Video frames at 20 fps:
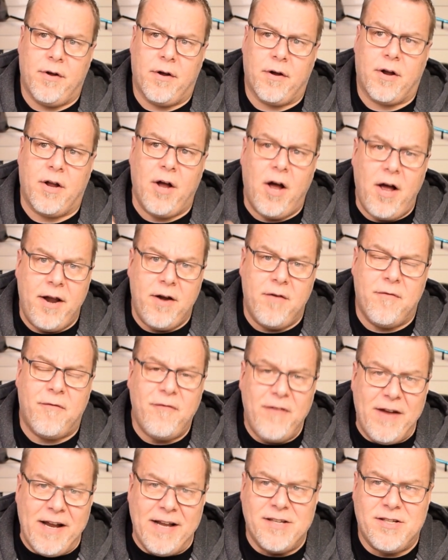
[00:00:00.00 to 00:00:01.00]
gun
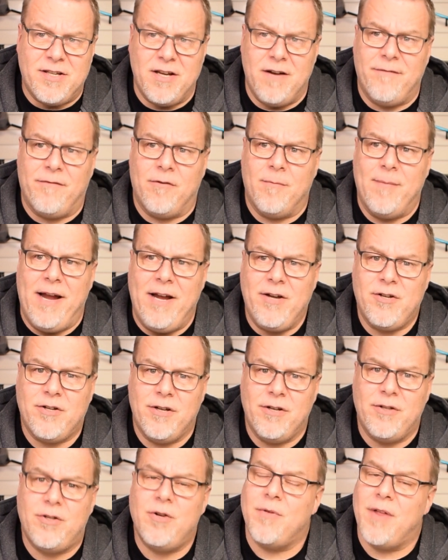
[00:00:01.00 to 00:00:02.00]
feeds
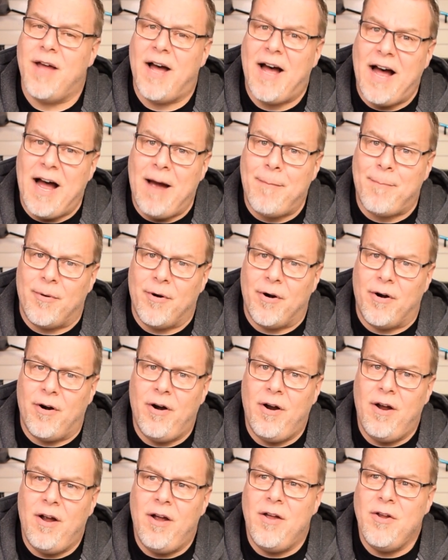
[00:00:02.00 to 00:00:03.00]
information to the
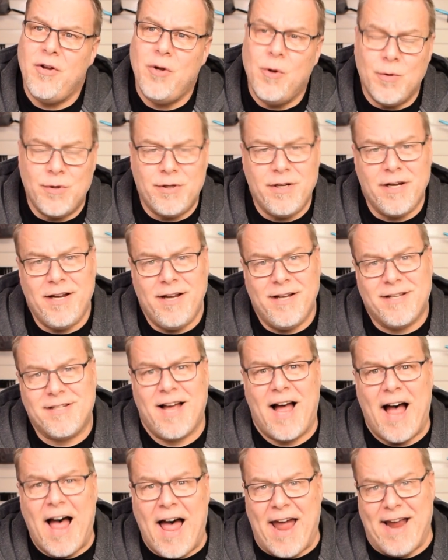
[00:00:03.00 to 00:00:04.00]
hopper using its
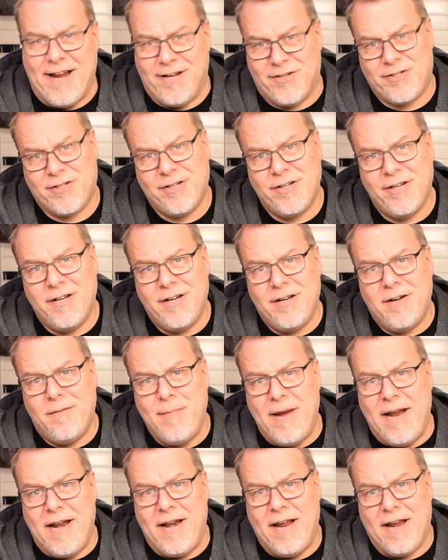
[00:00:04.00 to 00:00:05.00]
eyes,
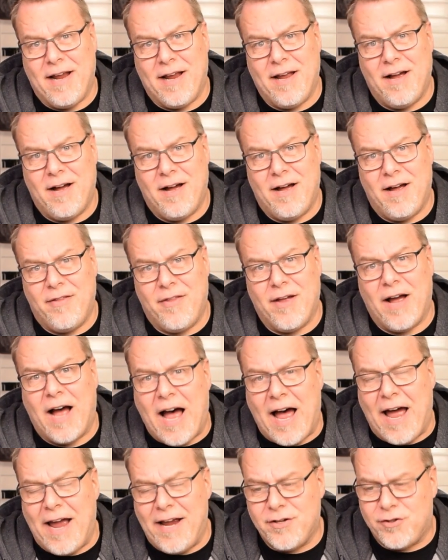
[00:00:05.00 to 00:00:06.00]
meaning the
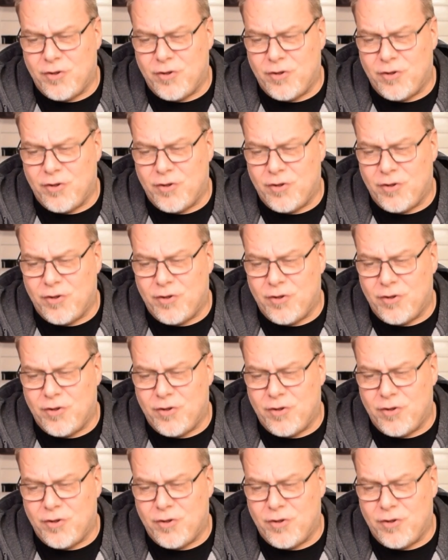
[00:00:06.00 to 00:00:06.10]
eyes